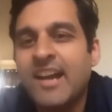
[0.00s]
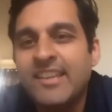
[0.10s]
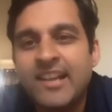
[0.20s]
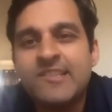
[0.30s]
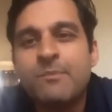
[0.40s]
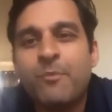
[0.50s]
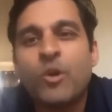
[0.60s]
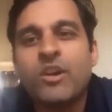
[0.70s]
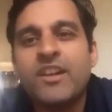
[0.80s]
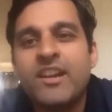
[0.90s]
I think it's
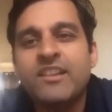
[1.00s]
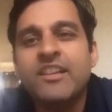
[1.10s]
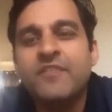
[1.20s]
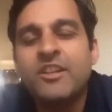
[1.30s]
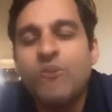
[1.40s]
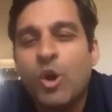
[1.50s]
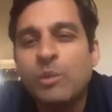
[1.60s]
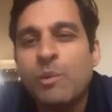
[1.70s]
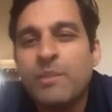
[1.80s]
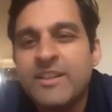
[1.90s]
important that even in the
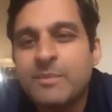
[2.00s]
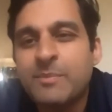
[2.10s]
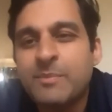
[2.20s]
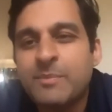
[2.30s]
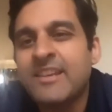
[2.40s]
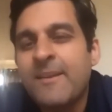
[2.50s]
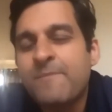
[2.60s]
automobile space,